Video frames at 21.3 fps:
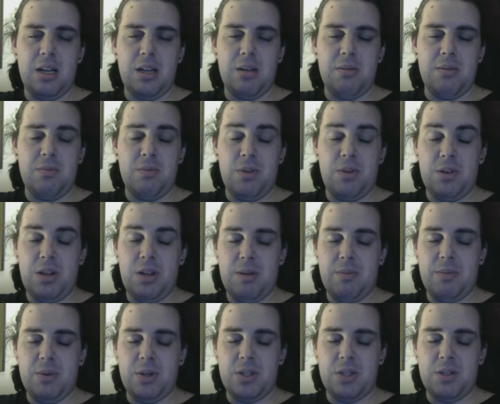Well,
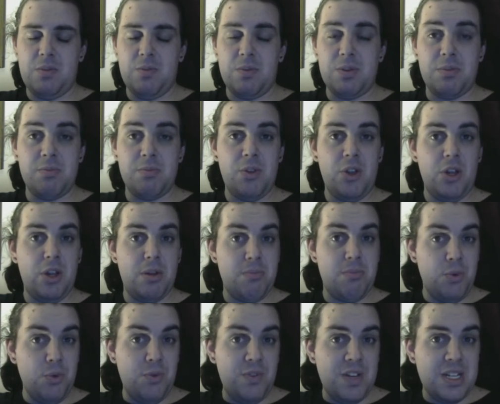not books. Some really good
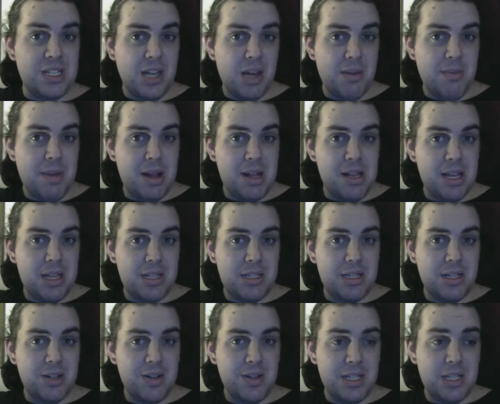movies came out of that
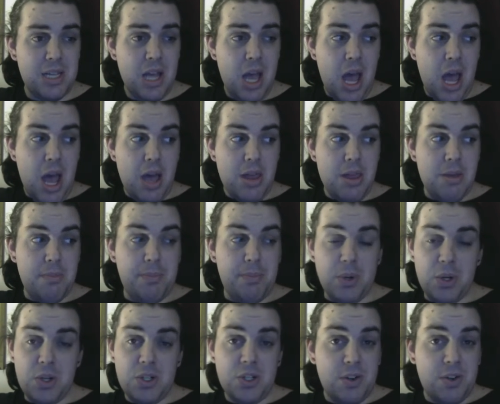series. The
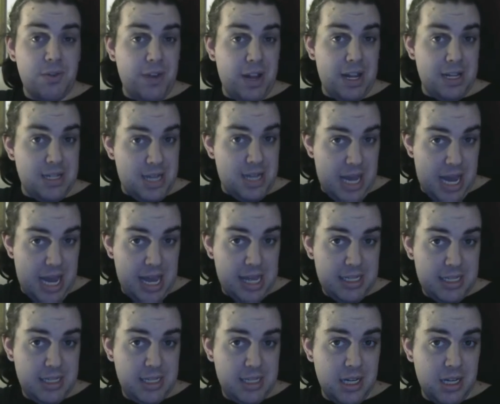books are
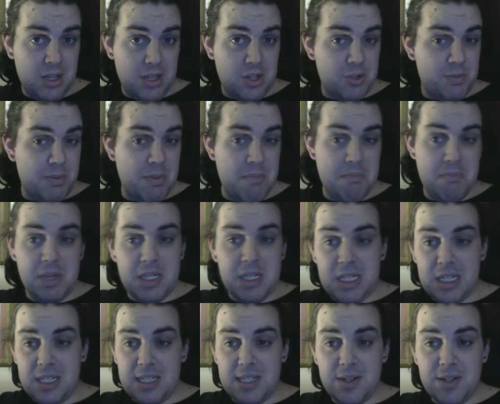fantastic. There's been
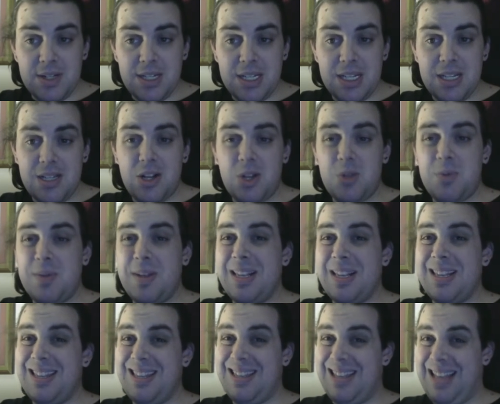many series. There's been
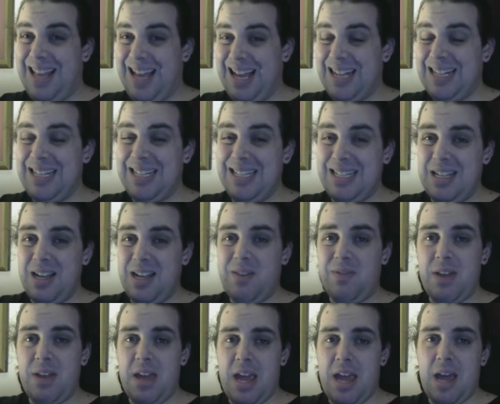a lot of
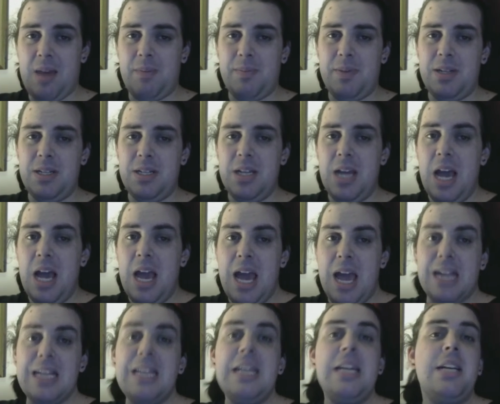stuff that happened.
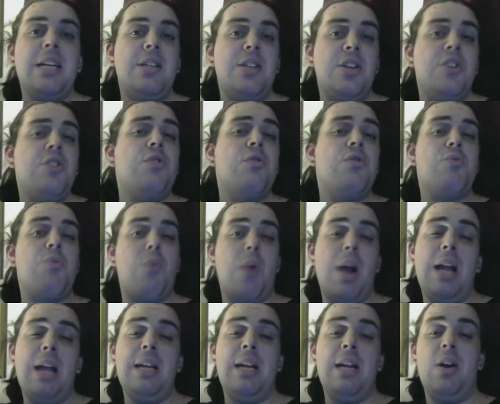And he continued
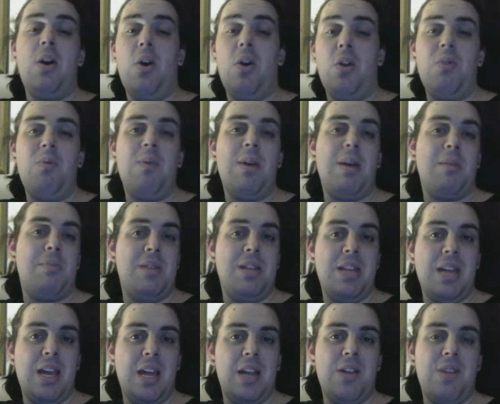writing all the way up to
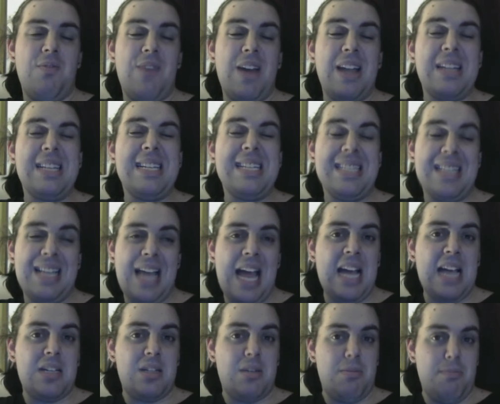the end. In fact, his
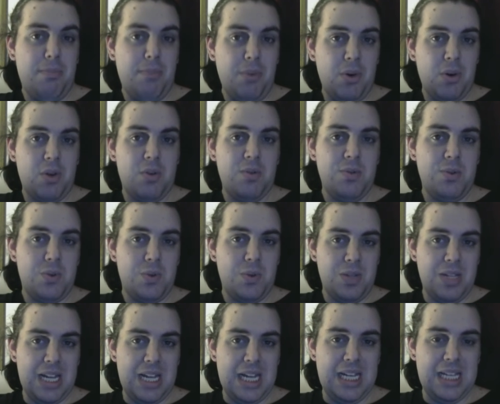last book was
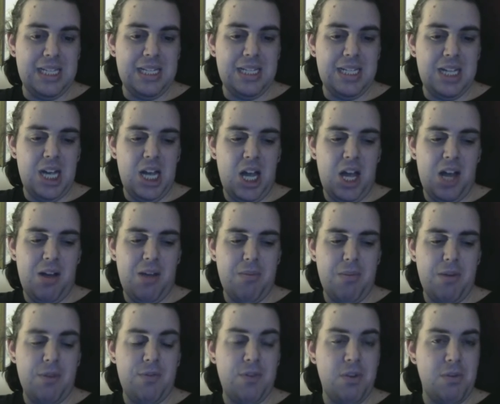released
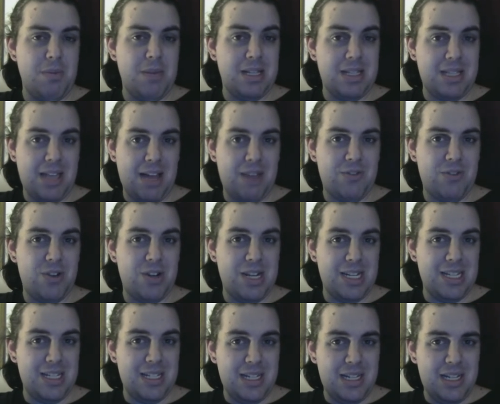a few months after
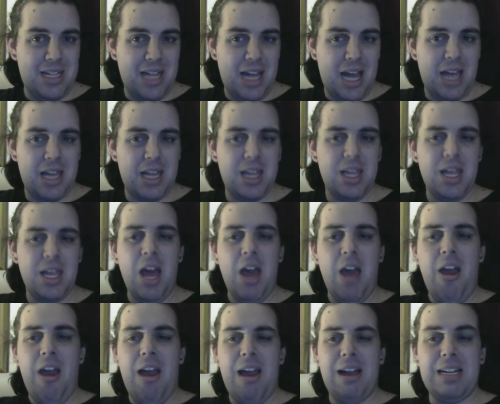his death.
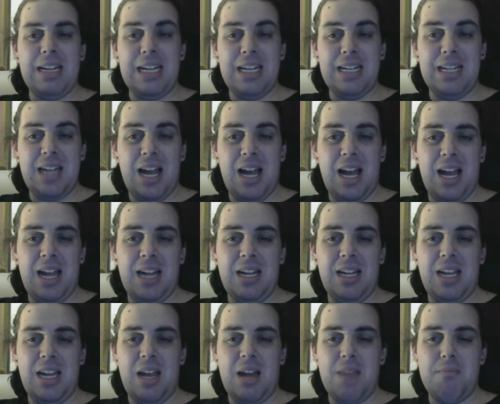And he
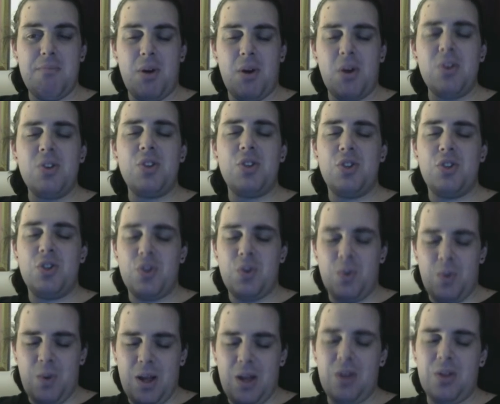died March
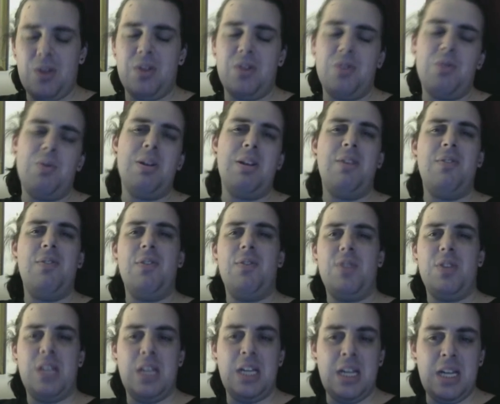12th,
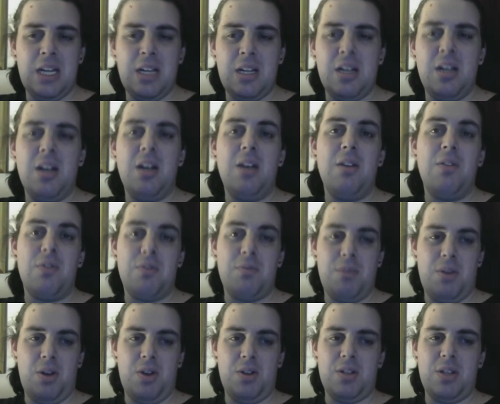2015
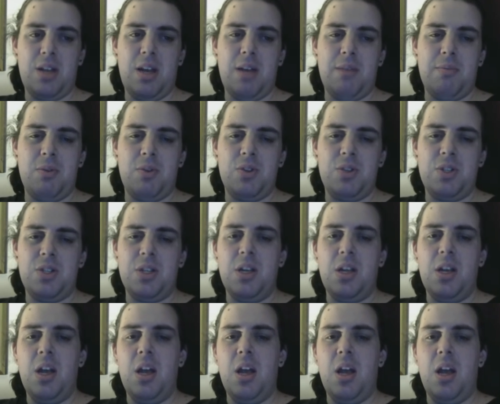from Alzheimer's.
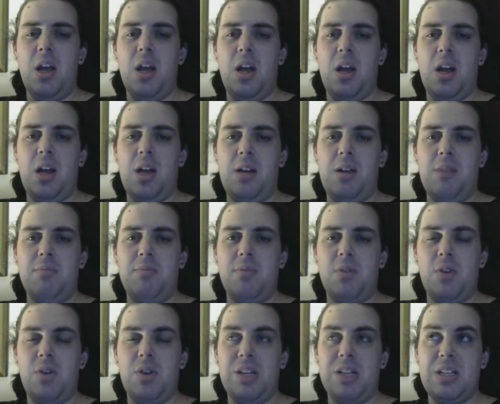
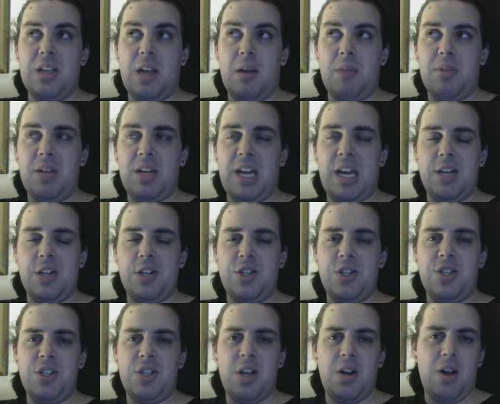Or at least
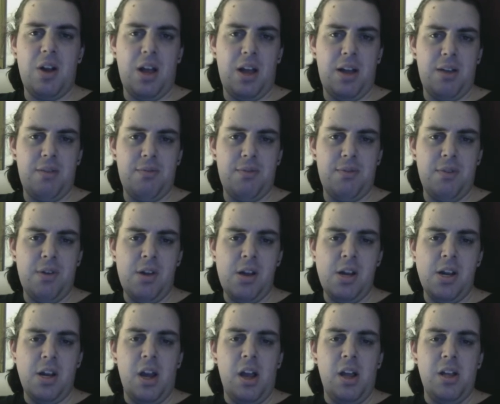complications thereof.
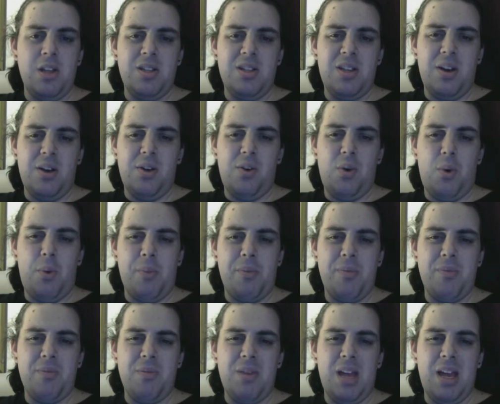So
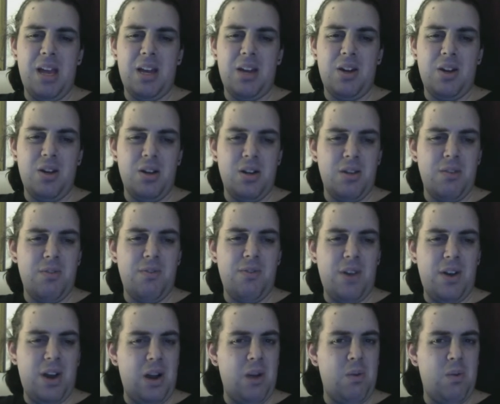it could have
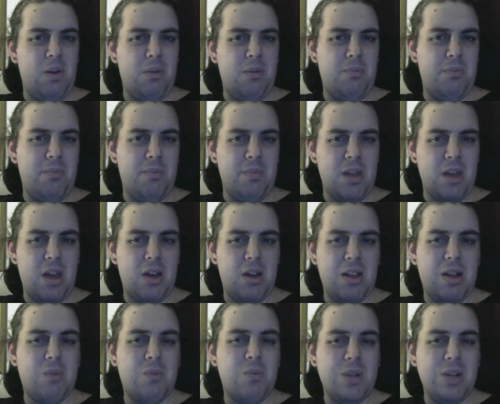very well,
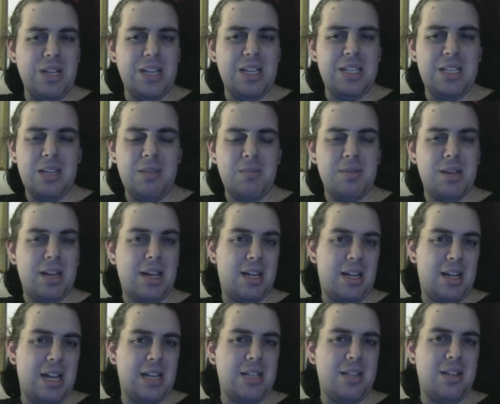that really seems like a
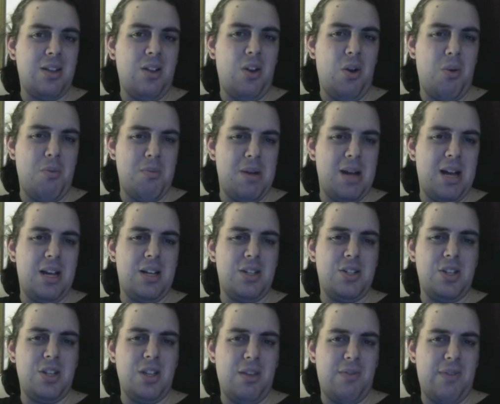nice little
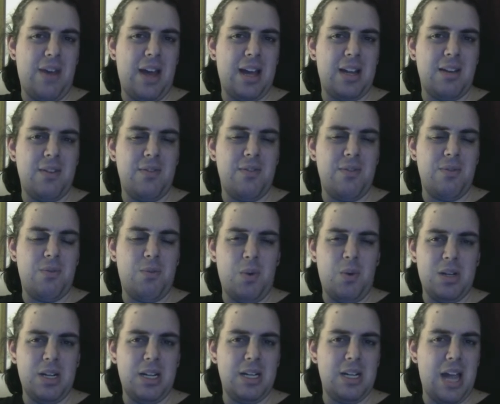homage to the fact of
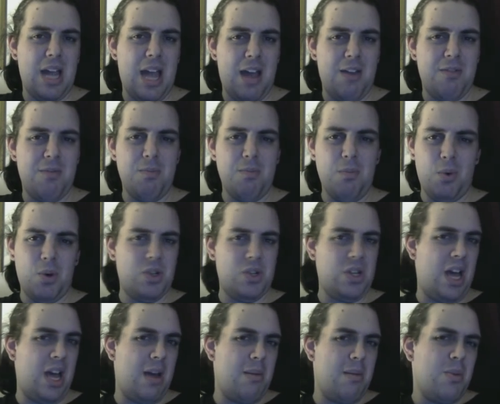wanting to have more
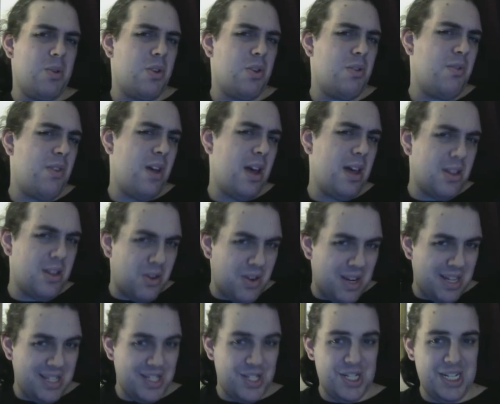time with her father,
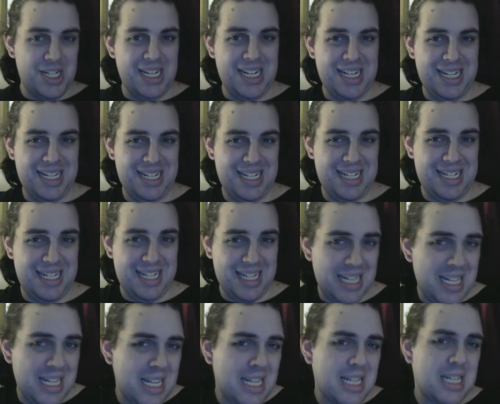and she
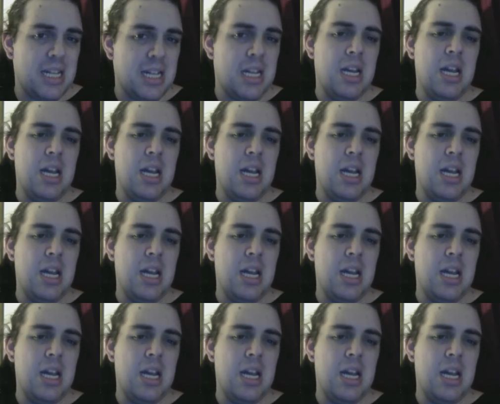didn't.